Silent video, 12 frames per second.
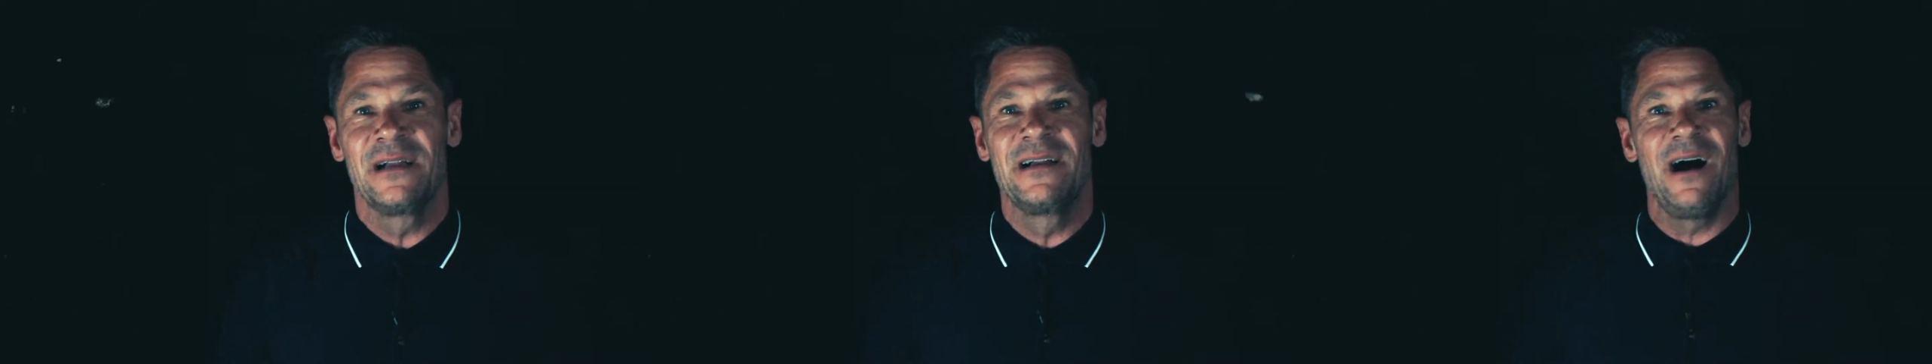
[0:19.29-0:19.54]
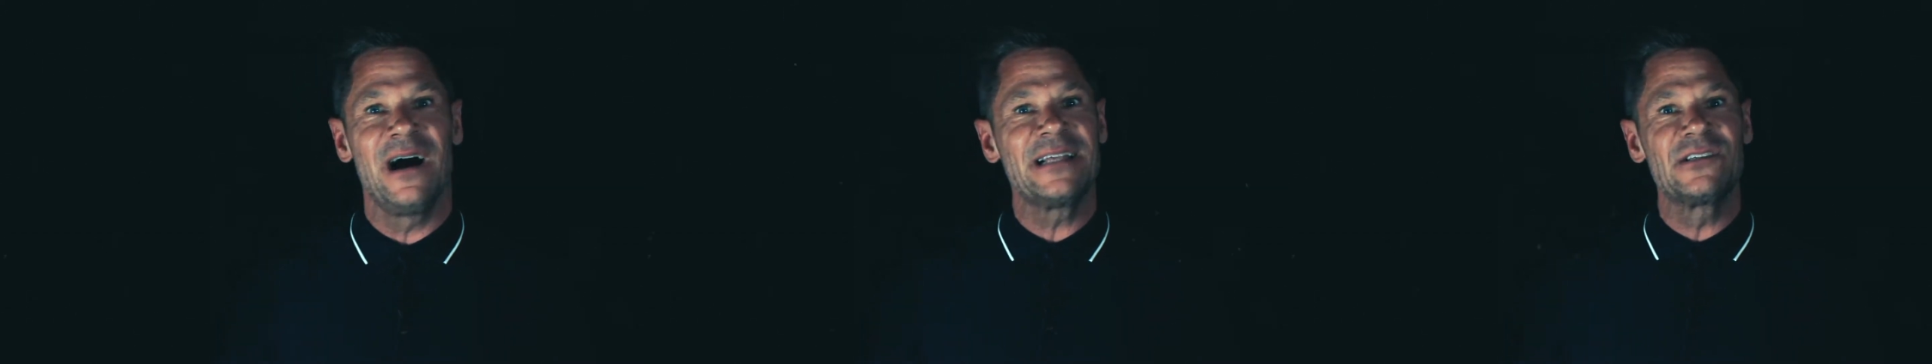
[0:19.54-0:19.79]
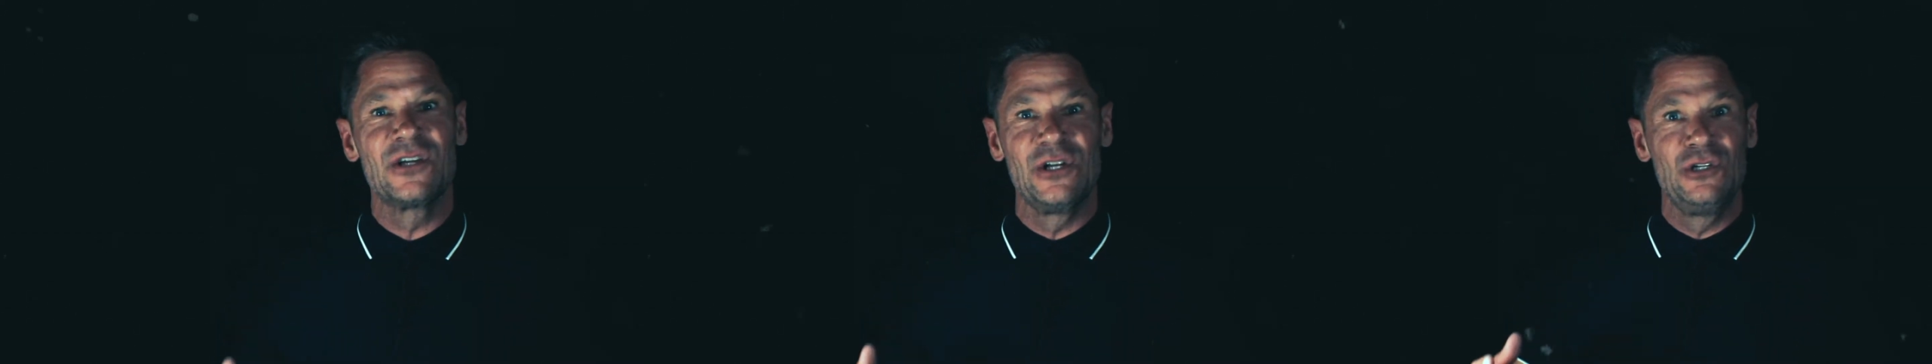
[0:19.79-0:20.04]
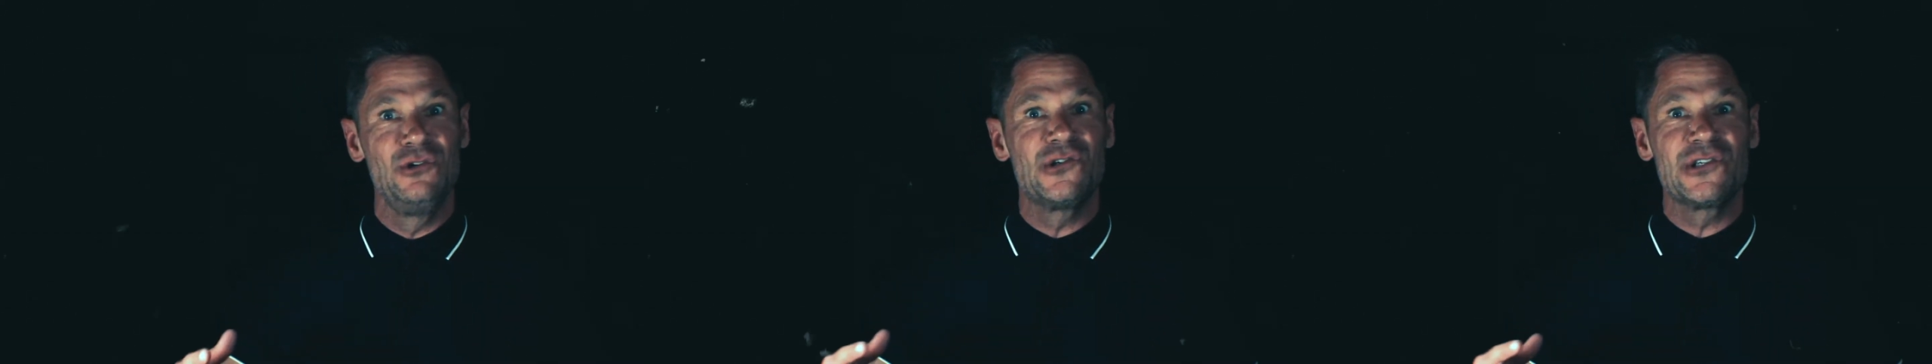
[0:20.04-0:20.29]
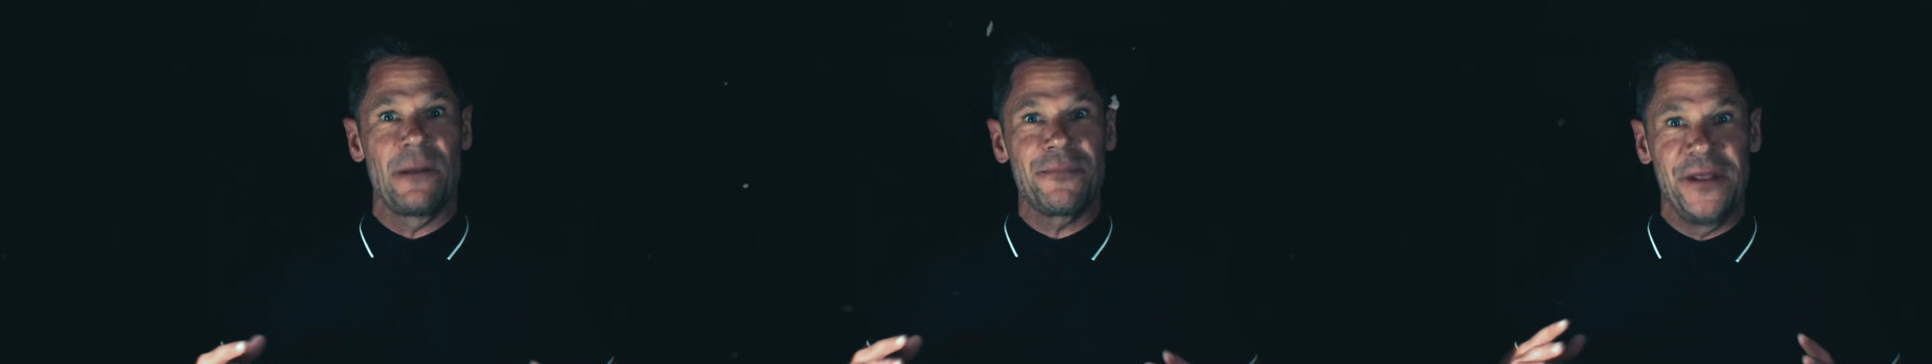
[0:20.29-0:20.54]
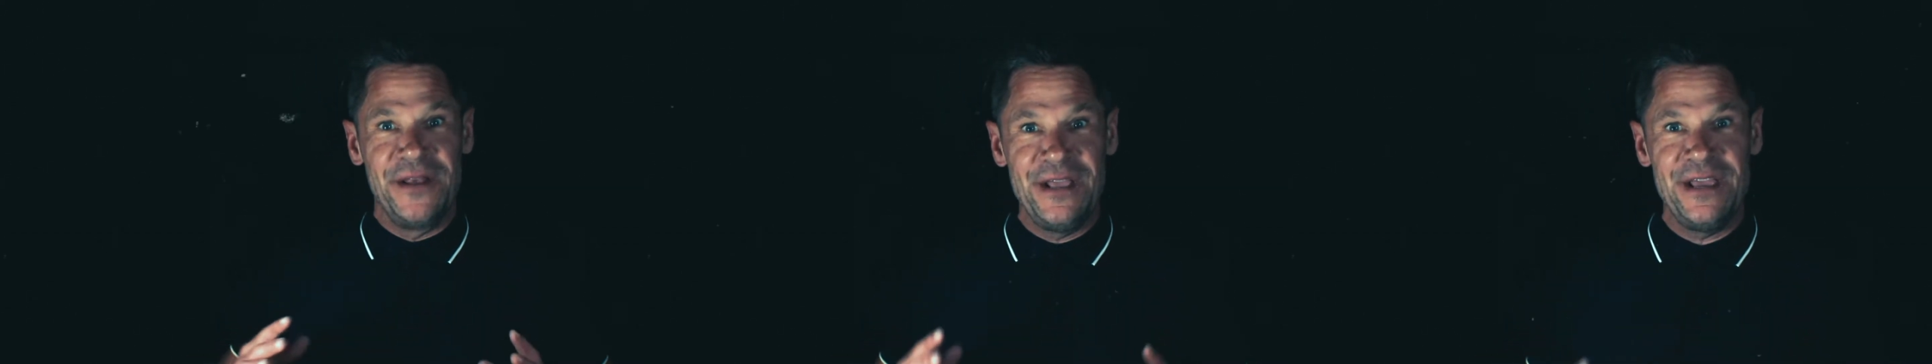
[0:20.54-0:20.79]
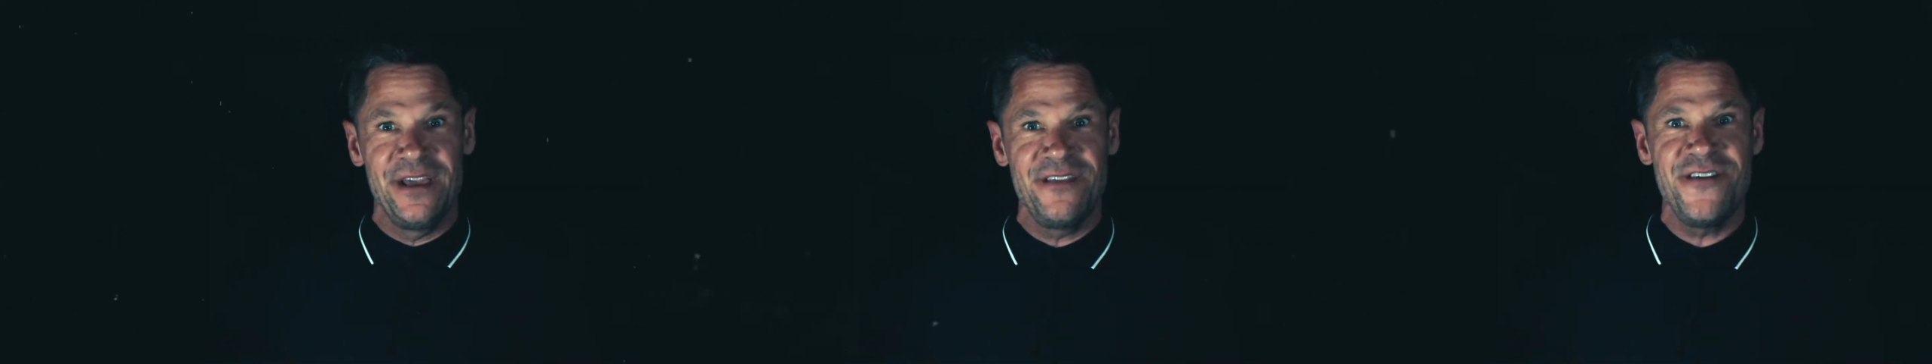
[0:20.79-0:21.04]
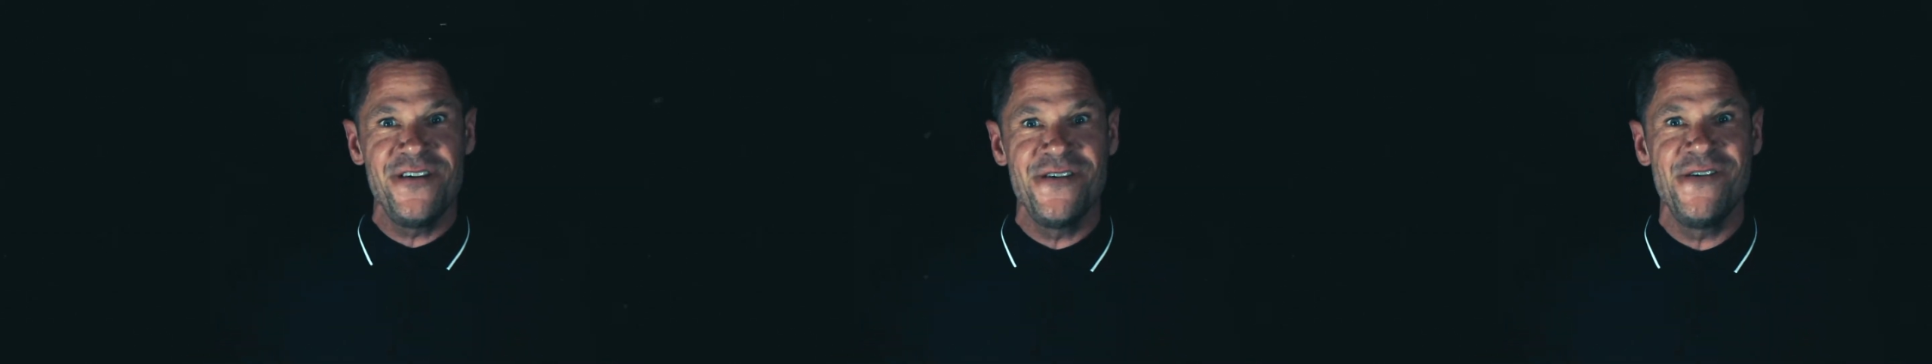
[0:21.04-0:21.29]
God is going to do something
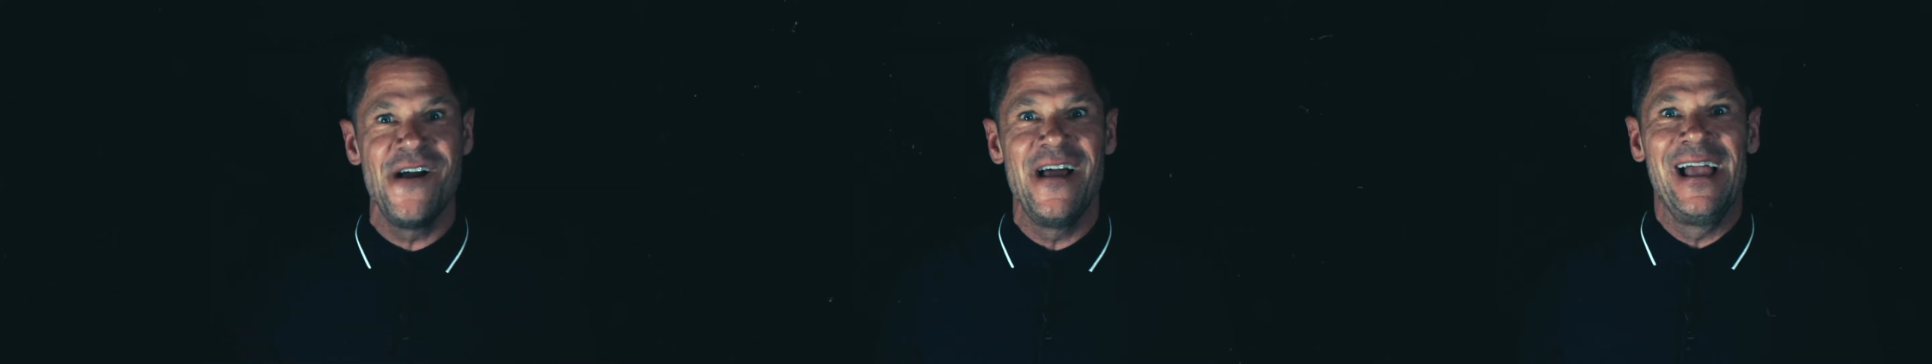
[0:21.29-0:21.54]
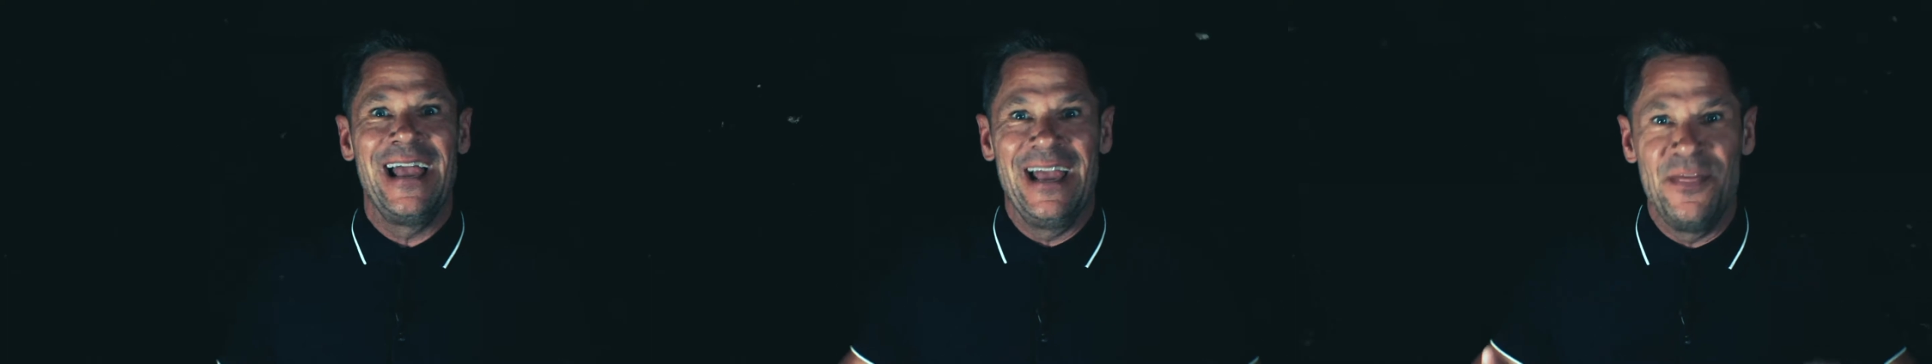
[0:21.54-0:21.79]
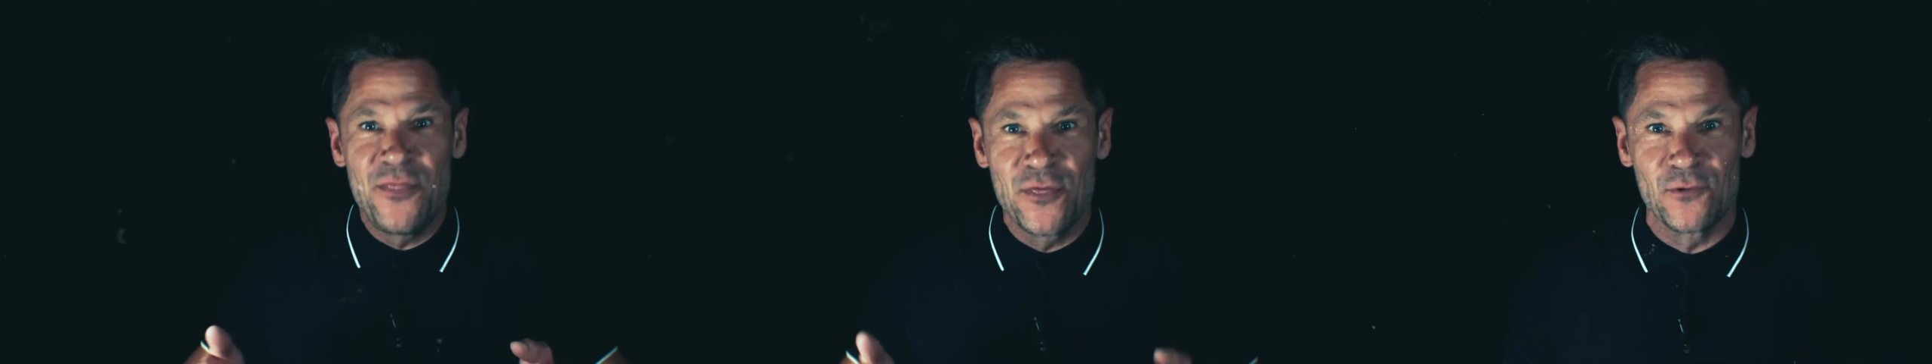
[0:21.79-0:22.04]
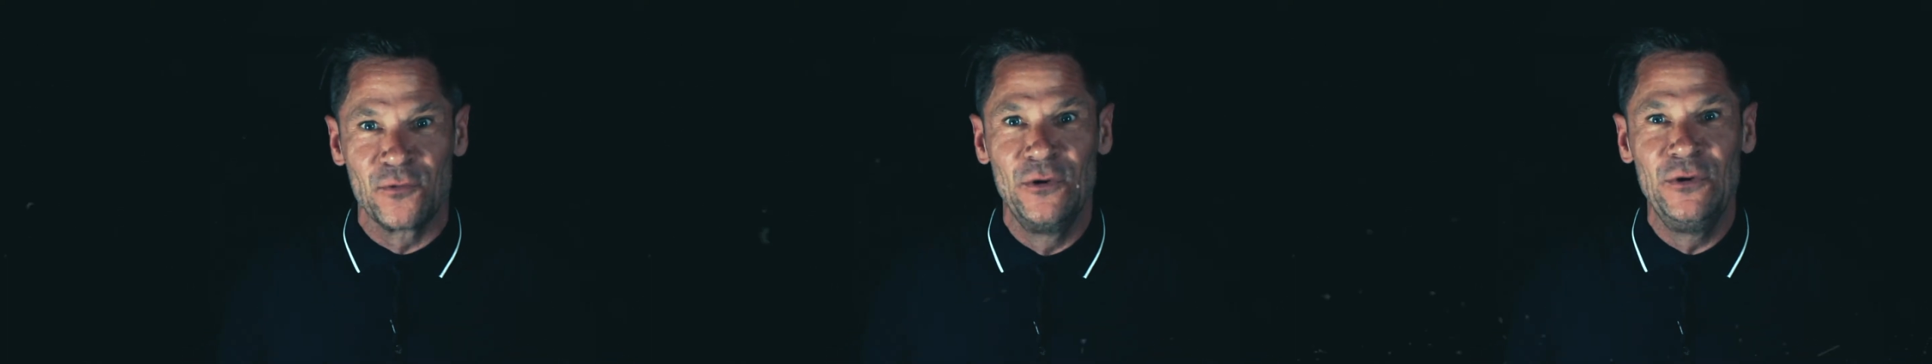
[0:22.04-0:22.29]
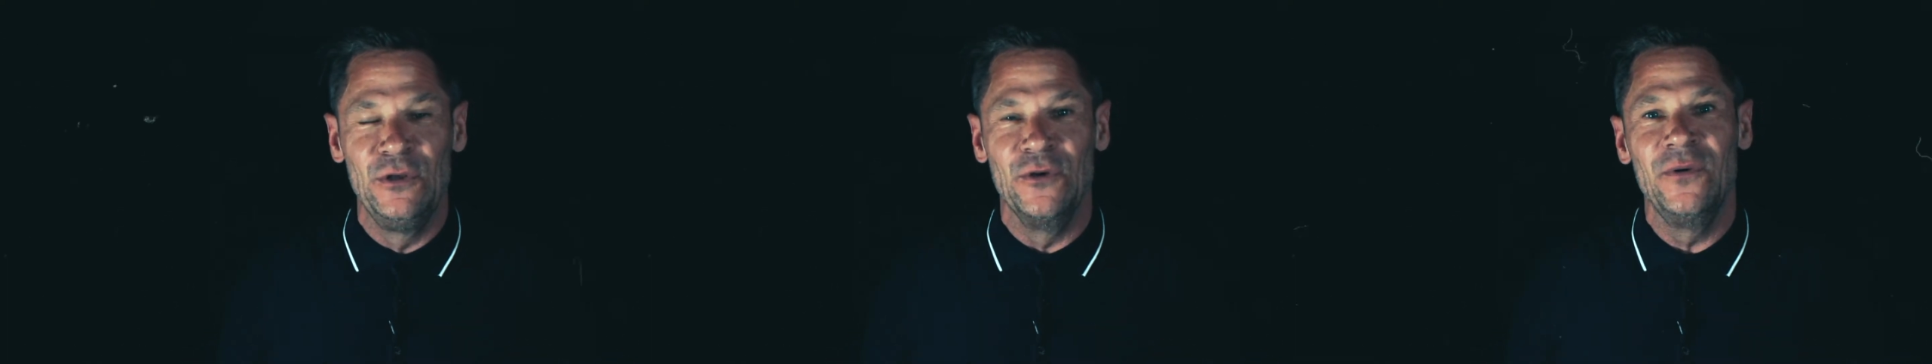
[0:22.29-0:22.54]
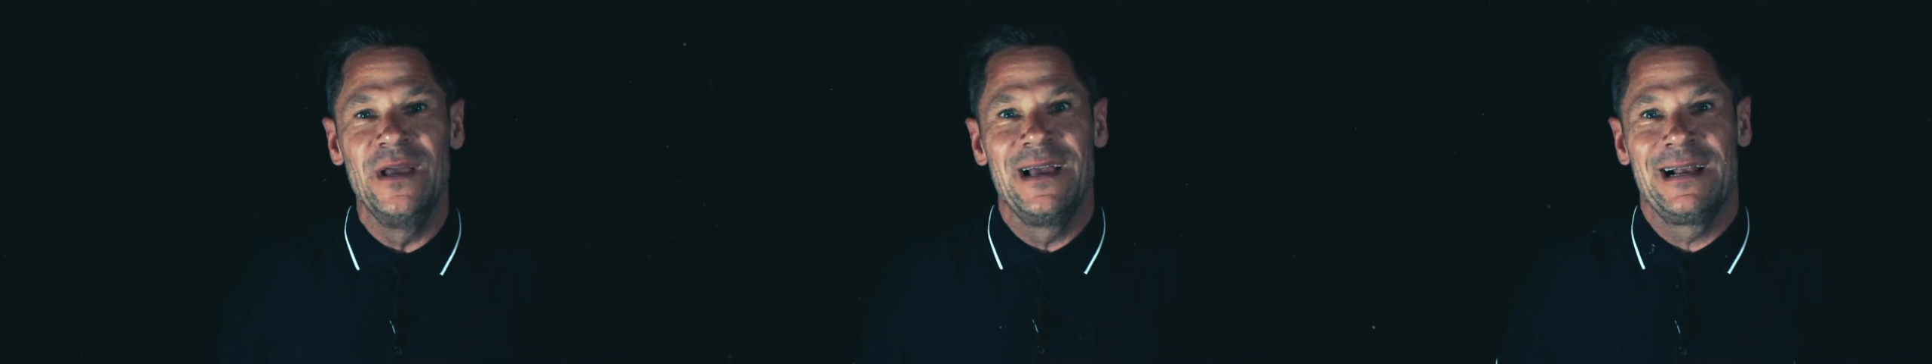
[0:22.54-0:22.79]
in you and through you,